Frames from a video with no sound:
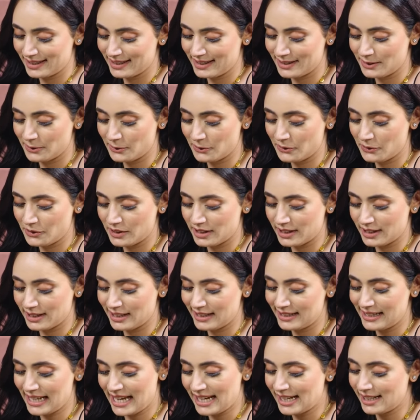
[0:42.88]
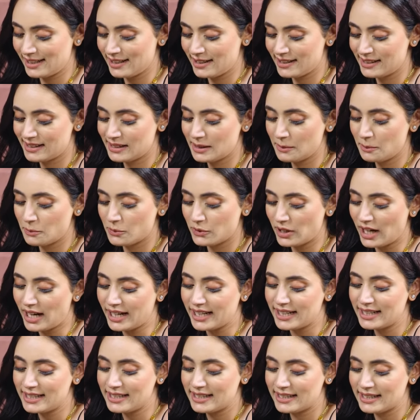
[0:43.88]
So the second is the
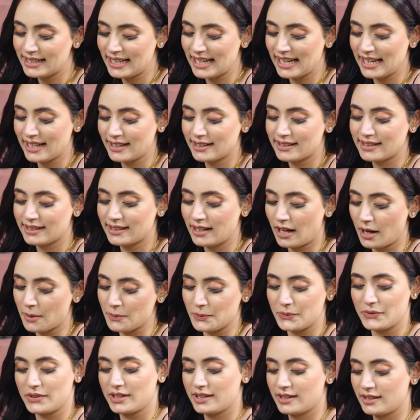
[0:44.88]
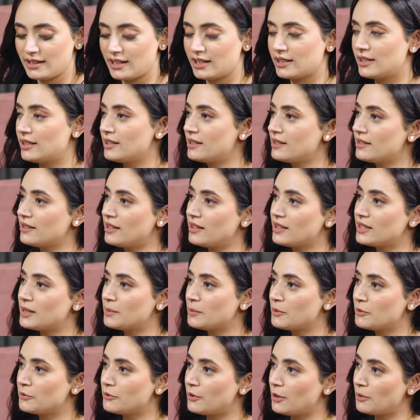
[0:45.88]
bride's ex comes and he
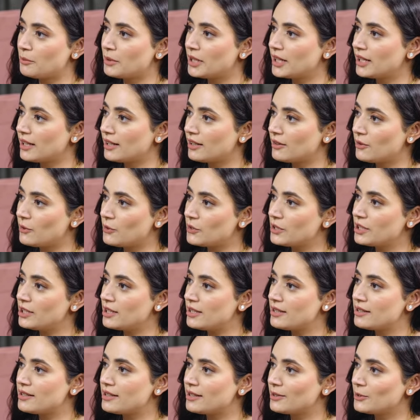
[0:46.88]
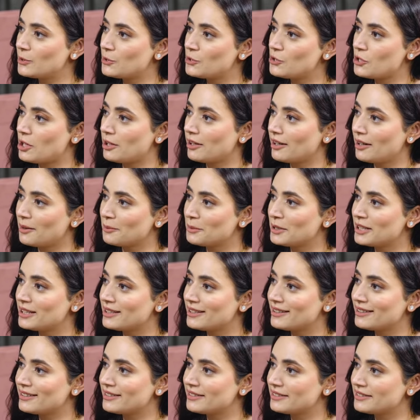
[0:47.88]
starts performing or dancing to Channa
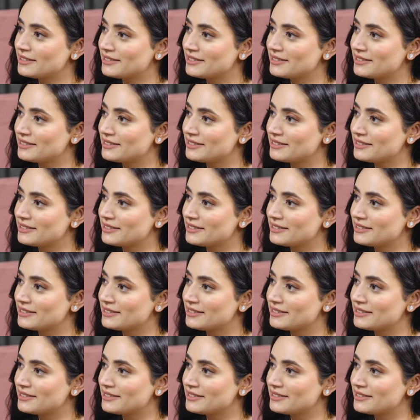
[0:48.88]
Meria.